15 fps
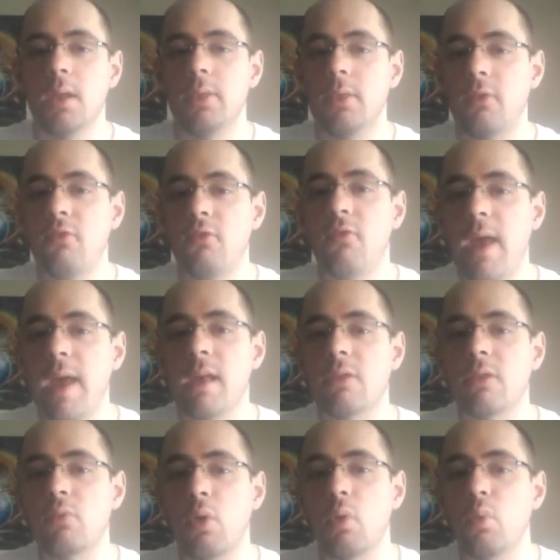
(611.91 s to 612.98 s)
The
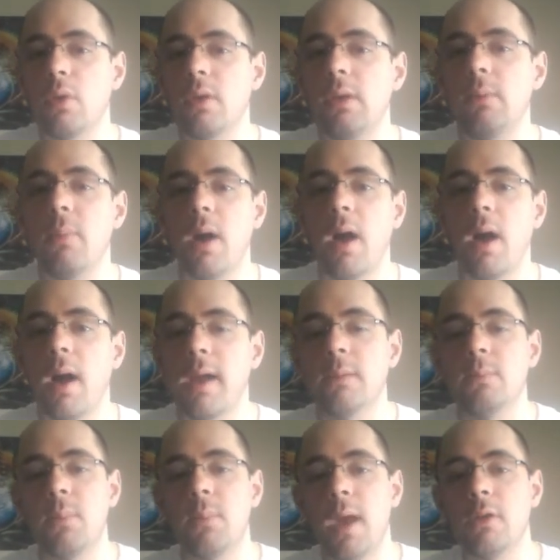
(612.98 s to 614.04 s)
fans were really
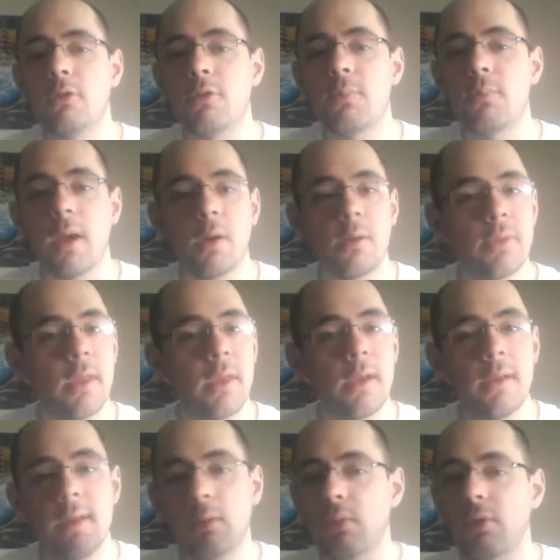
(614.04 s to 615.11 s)
behind Bad News Barrett there.
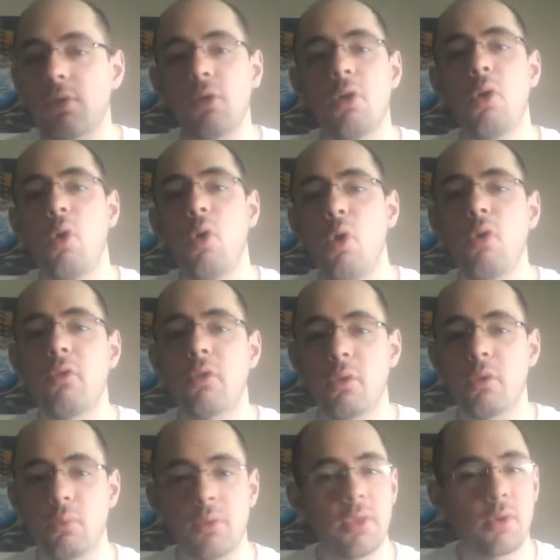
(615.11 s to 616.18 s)
He was
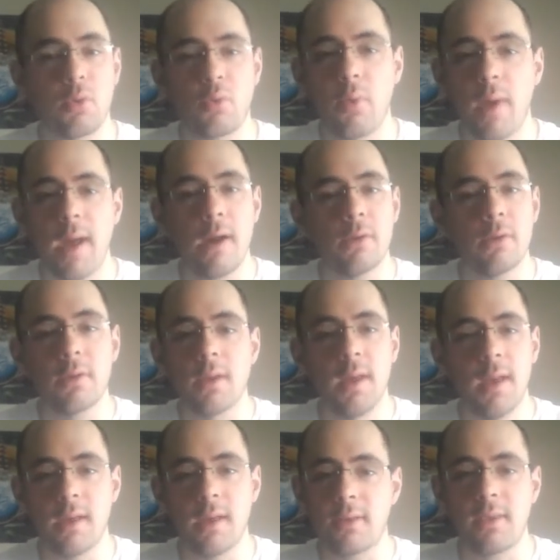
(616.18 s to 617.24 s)
over with the crowd
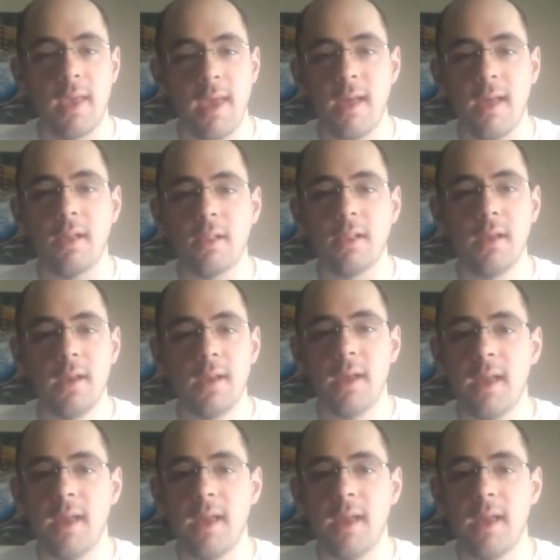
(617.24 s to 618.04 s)
as hell.